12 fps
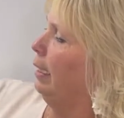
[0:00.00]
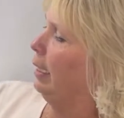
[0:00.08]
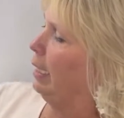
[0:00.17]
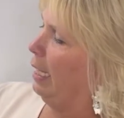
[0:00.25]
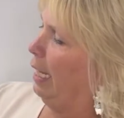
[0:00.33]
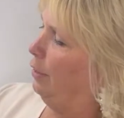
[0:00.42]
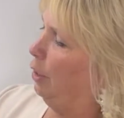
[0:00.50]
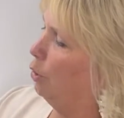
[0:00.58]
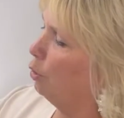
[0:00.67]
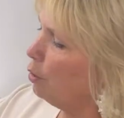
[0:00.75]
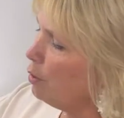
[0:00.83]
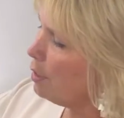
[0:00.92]
It had the
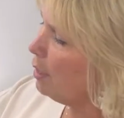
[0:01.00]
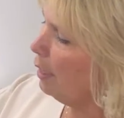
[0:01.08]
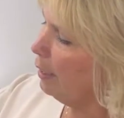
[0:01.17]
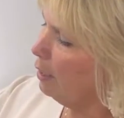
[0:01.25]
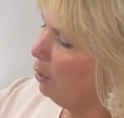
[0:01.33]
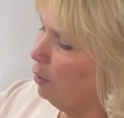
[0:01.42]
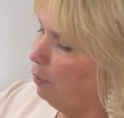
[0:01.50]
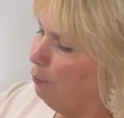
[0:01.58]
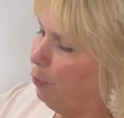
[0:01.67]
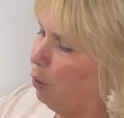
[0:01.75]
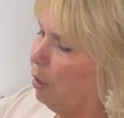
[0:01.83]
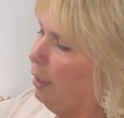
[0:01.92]
cruise line going
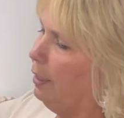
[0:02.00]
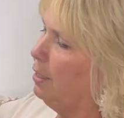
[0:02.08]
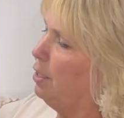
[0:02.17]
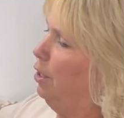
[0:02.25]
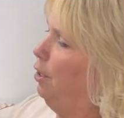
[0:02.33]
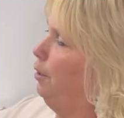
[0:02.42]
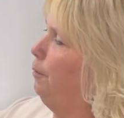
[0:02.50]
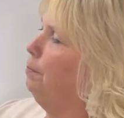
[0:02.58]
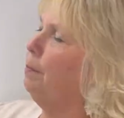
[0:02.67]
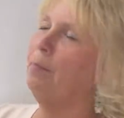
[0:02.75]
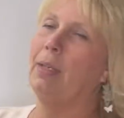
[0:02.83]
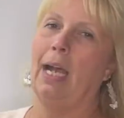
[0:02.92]
for it. So
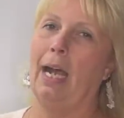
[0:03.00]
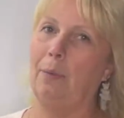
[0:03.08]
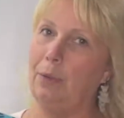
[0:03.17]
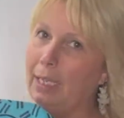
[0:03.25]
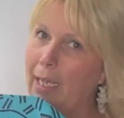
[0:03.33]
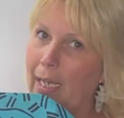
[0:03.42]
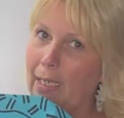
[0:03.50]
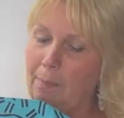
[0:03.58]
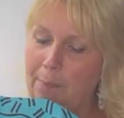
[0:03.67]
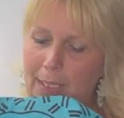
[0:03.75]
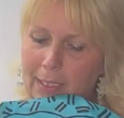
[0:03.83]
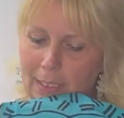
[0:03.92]
I went ahead and
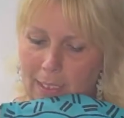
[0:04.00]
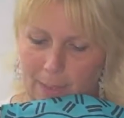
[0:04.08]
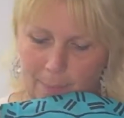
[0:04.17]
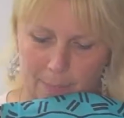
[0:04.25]
picked it up.